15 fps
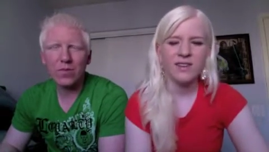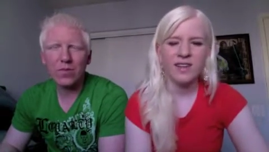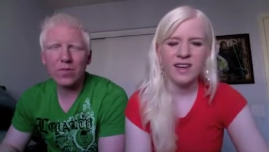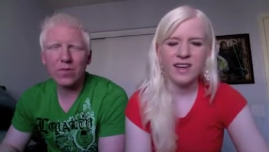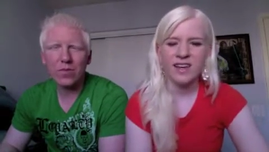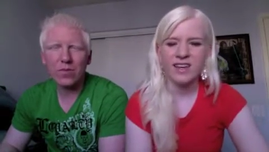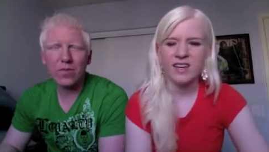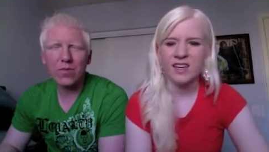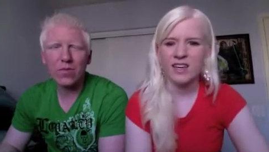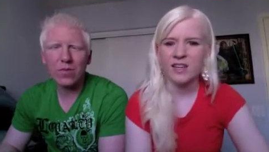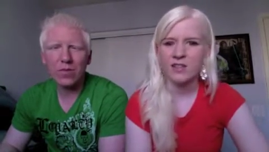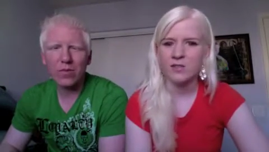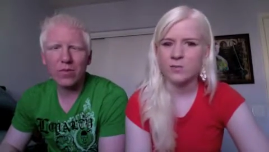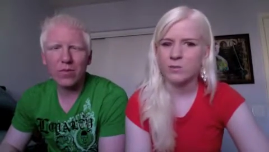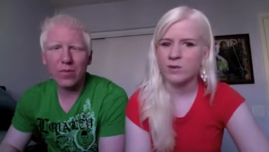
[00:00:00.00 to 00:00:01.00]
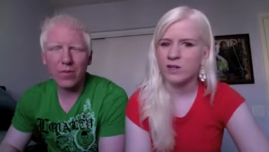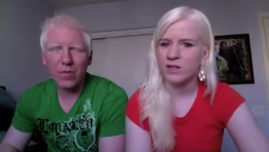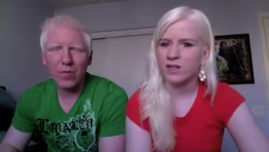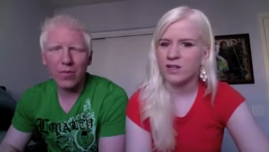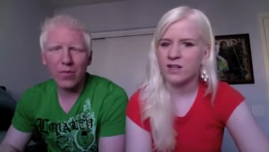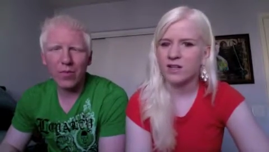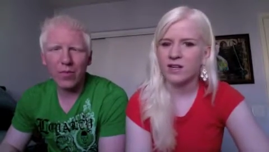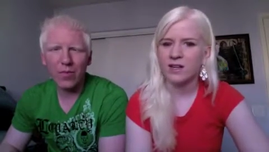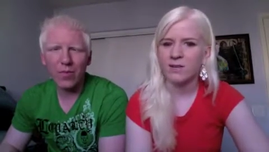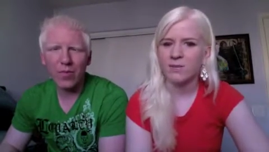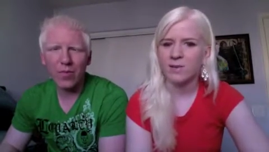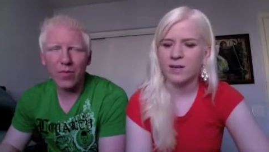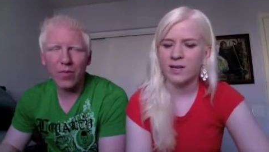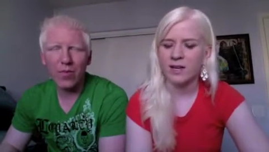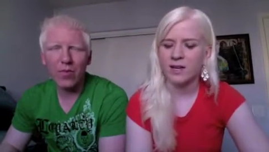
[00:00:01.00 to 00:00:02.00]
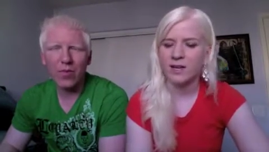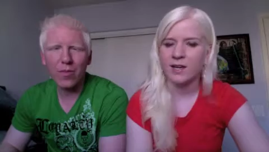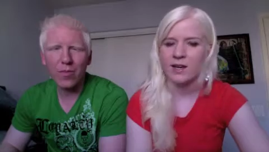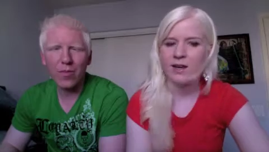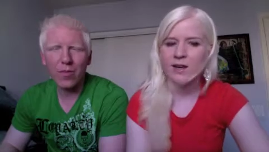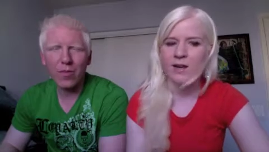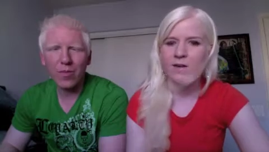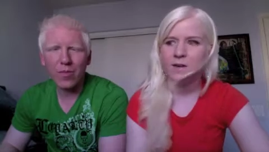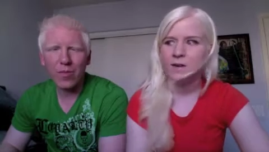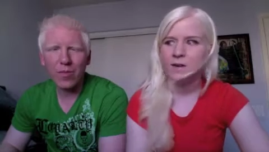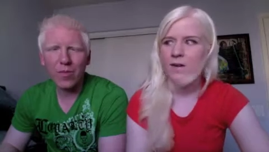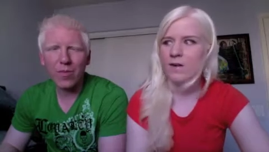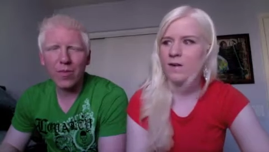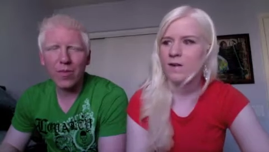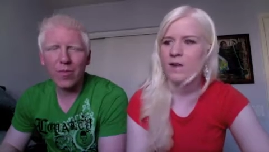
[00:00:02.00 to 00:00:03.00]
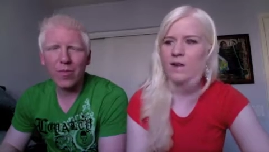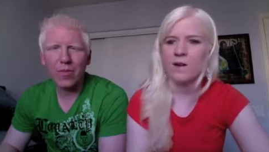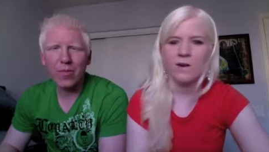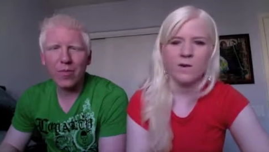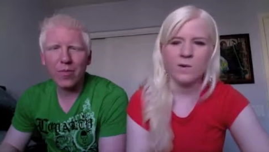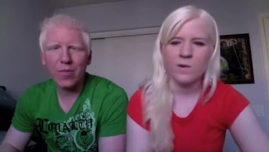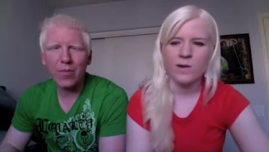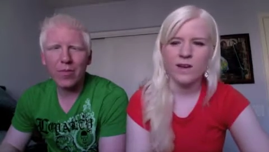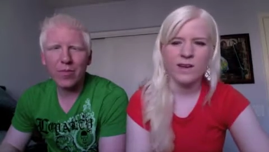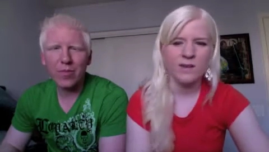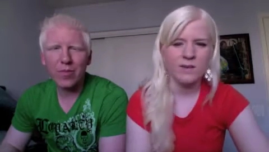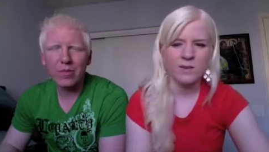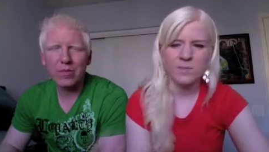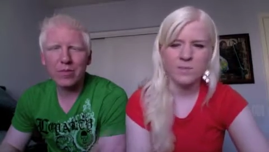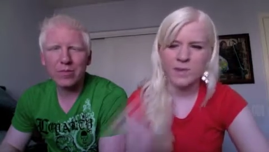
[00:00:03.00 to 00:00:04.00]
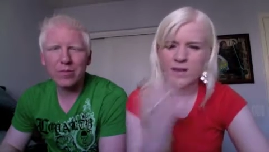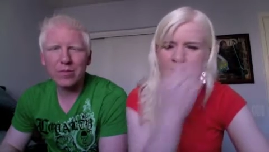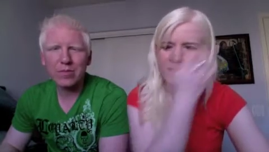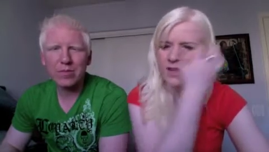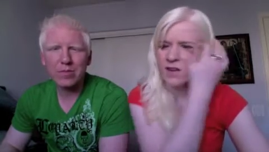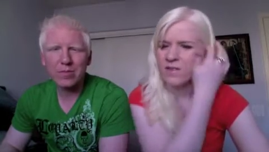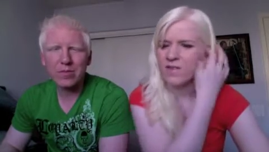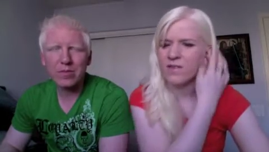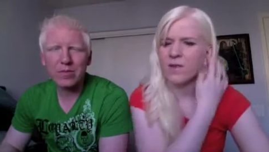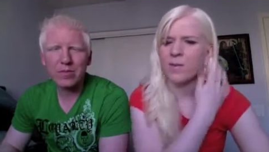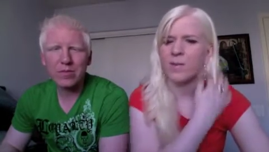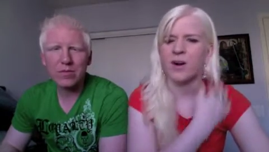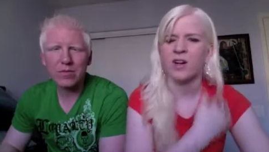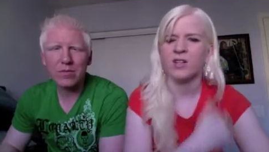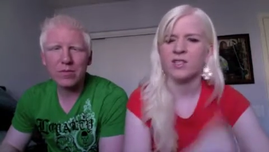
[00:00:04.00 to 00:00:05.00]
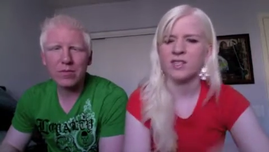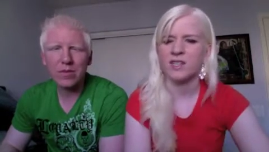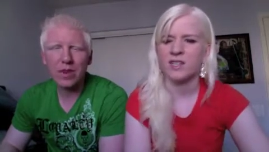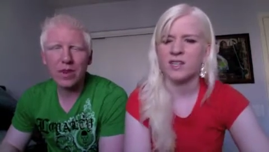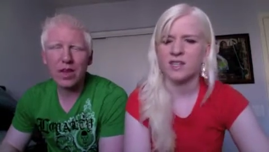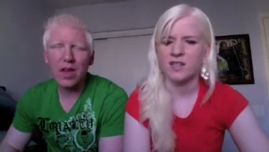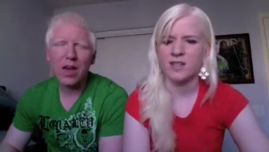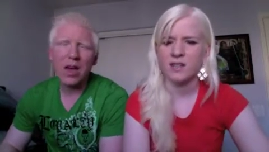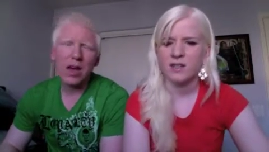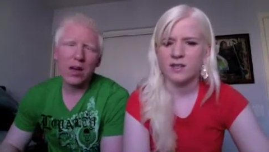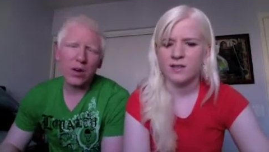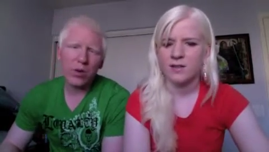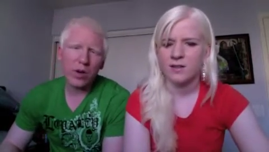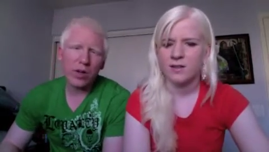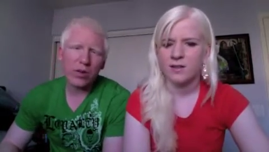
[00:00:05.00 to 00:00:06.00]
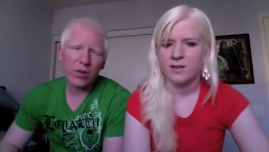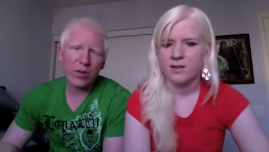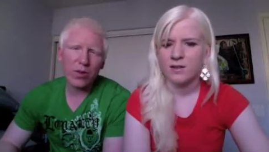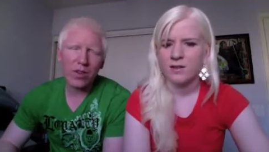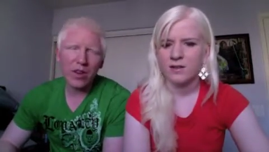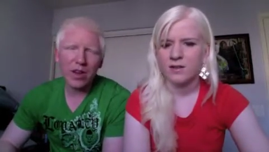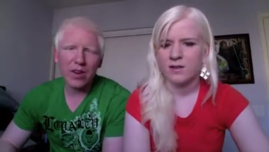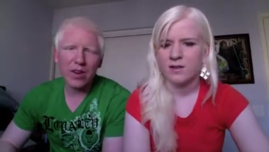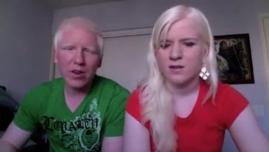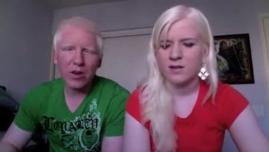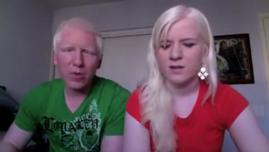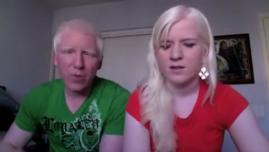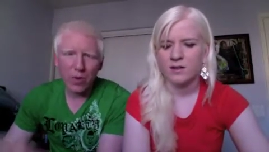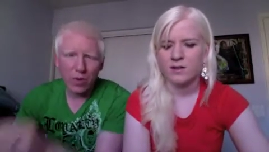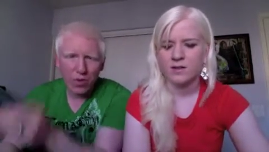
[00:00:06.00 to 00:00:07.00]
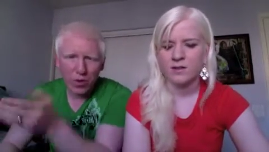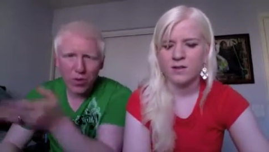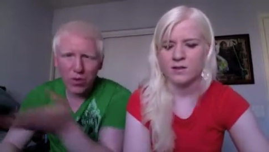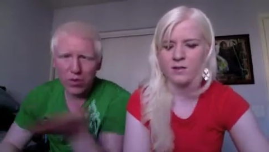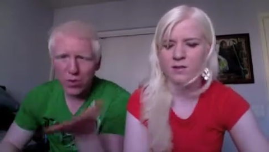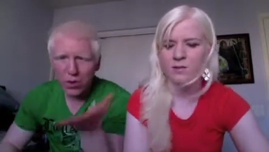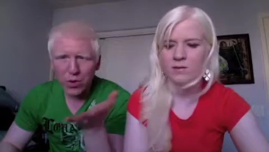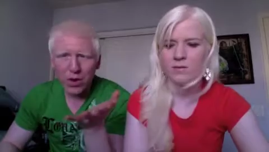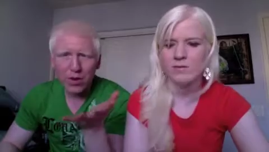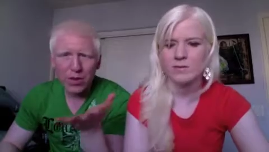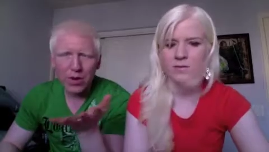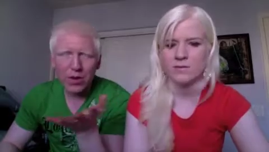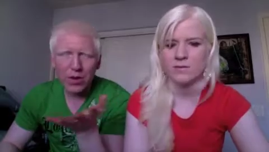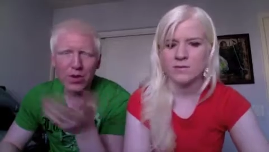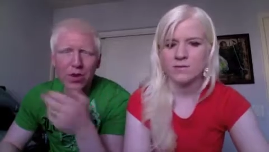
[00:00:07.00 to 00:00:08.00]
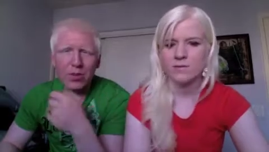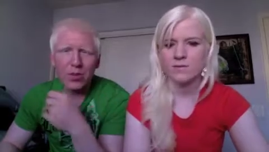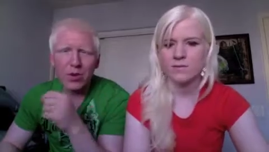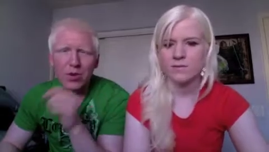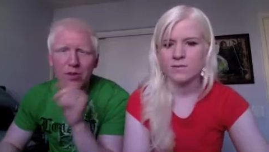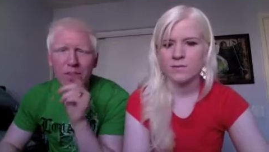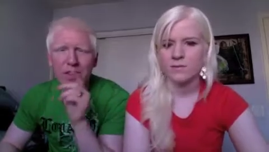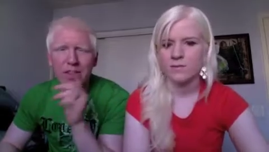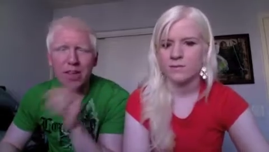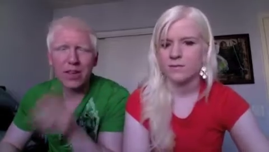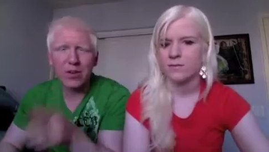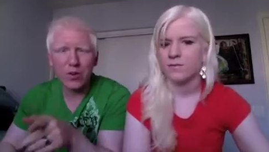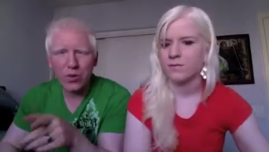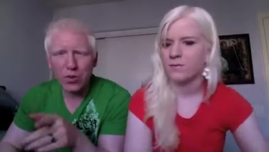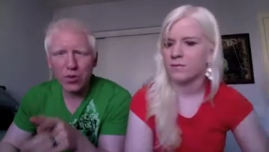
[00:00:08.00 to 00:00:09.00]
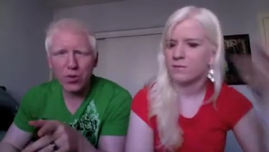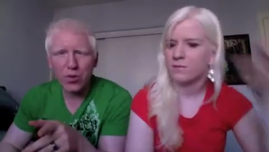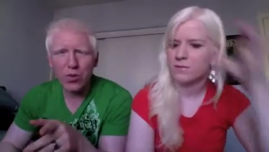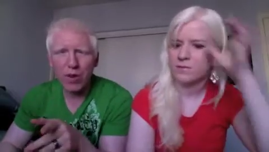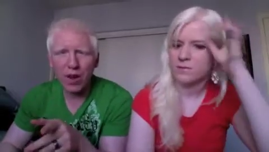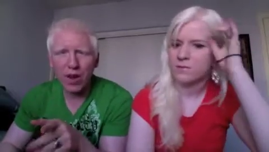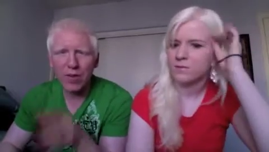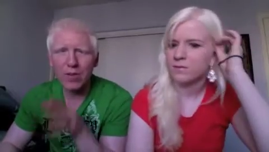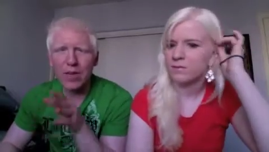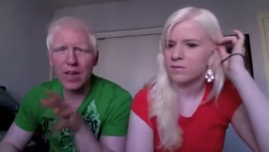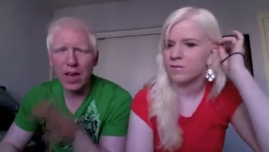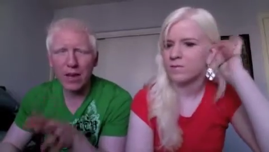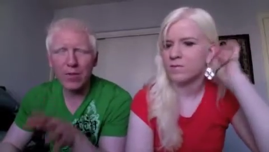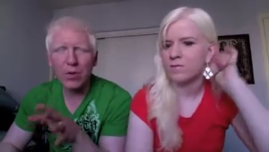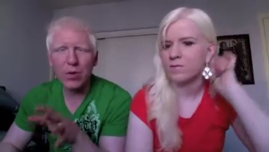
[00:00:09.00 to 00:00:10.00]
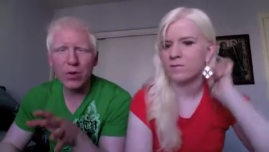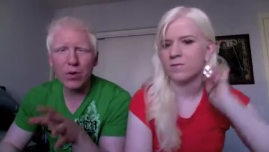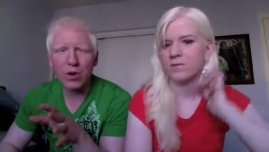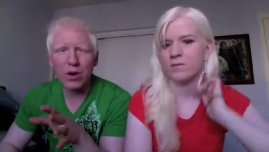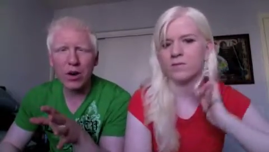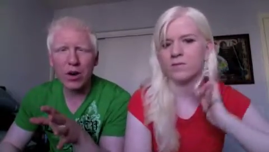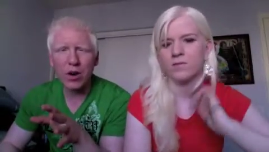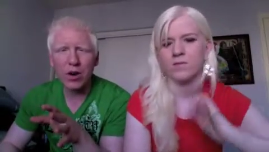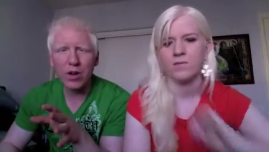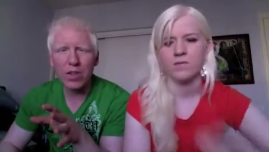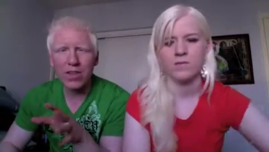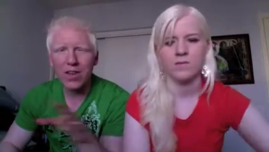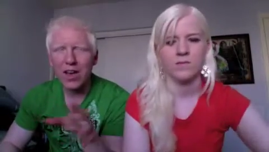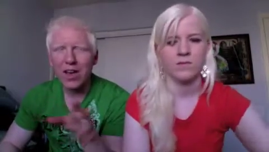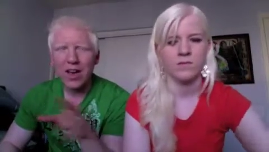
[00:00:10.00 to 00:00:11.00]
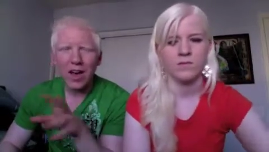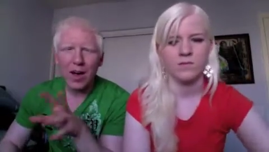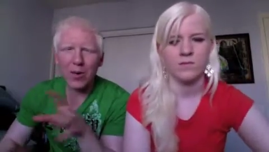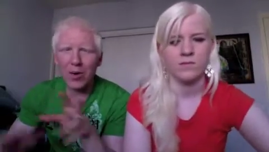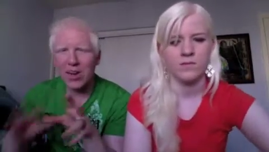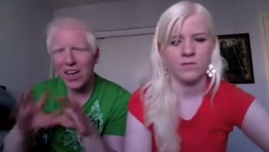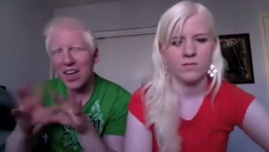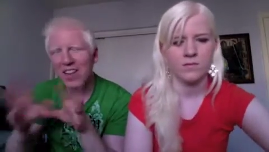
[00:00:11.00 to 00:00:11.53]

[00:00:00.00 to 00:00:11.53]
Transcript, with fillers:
Speaker 1: like, it's really going to be, you know, like based off of the person.
Speaker 2: Quick little side note for those of you out there in the community that do drive and have your own cars, I want to,